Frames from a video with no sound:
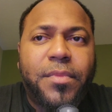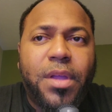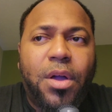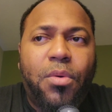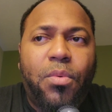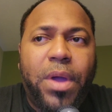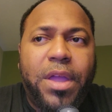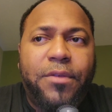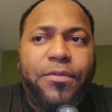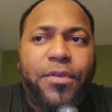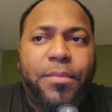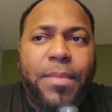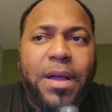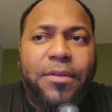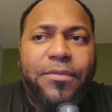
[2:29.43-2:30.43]
away
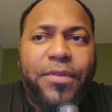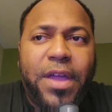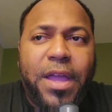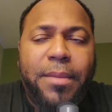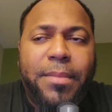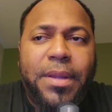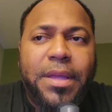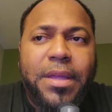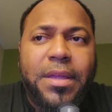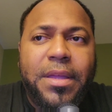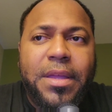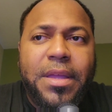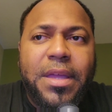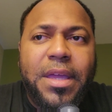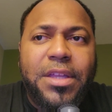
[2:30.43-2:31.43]
from my family
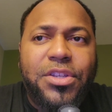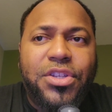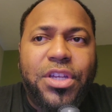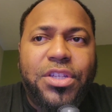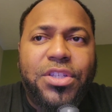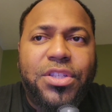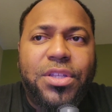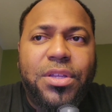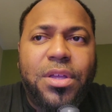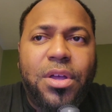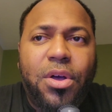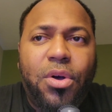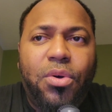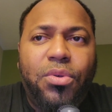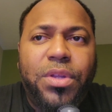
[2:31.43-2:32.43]
and just
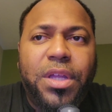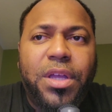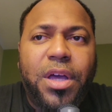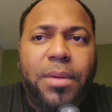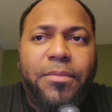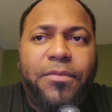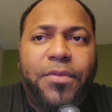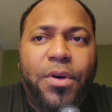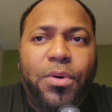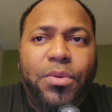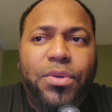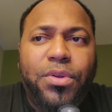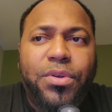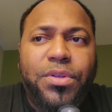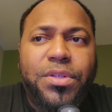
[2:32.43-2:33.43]
holding up
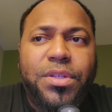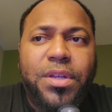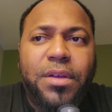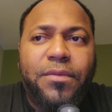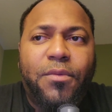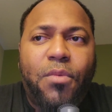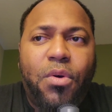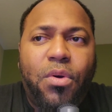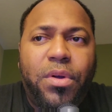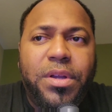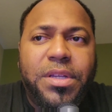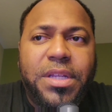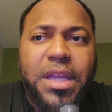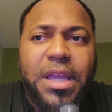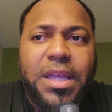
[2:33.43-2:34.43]
folders of
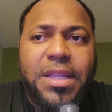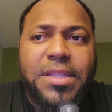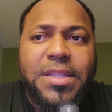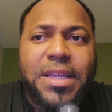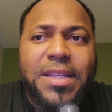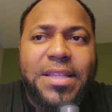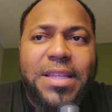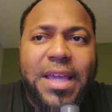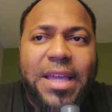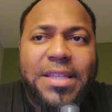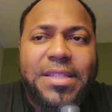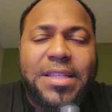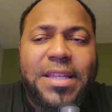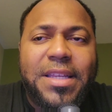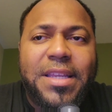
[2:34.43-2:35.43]
quarantines and
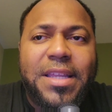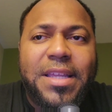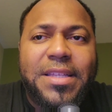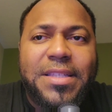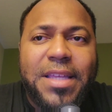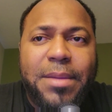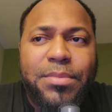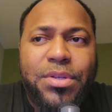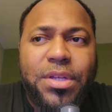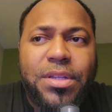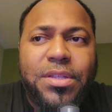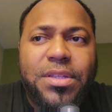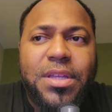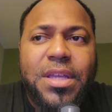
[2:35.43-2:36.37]
testing exemptions.